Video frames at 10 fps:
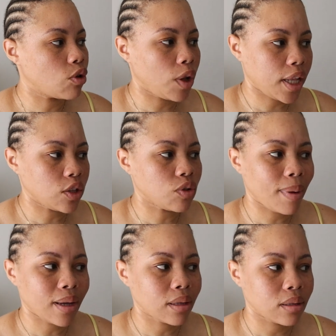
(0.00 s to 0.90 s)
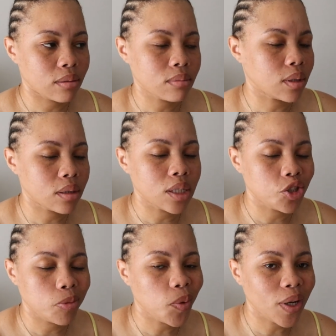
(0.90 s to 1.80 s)
get the clothes on my
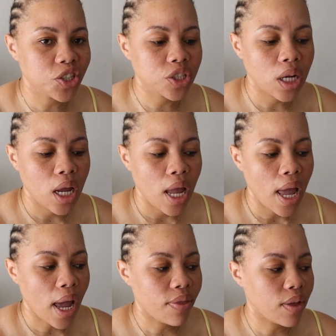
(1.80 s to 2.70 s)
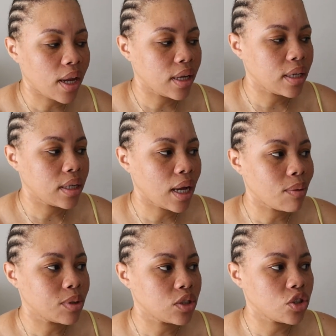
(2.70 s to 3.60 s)
needs to be washed. And then
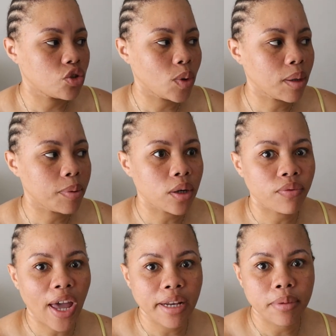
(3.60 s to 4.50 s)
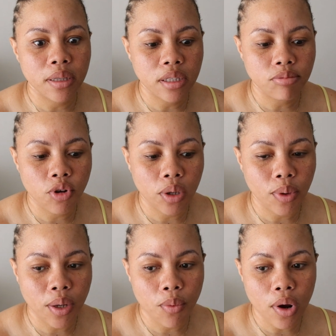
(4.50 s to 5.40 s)
I was just doing a bit of admin this morning.
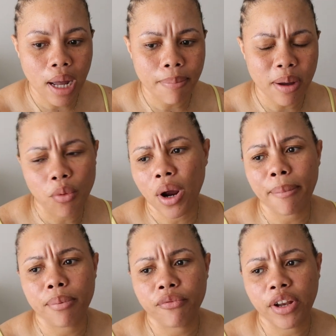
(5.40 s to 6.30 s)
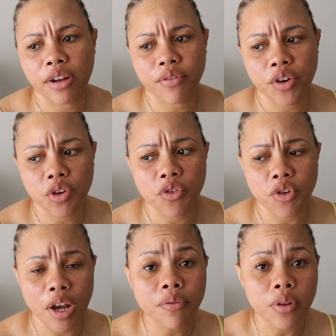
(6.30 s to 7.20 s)
When I woke up feeling very
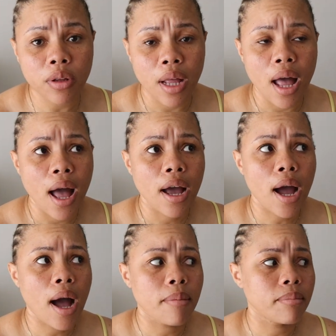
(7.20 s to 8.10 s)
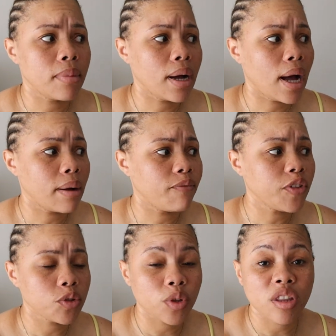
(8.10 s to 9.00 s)
grateful. I'm
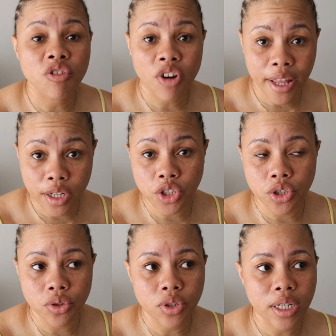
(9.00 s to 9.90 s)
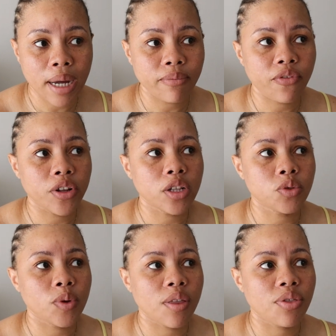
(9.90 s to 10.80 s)
filled with gratitude. I'm
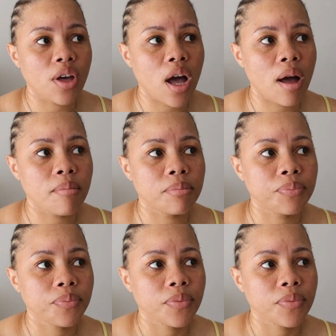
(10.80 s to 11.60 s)
filled with I'm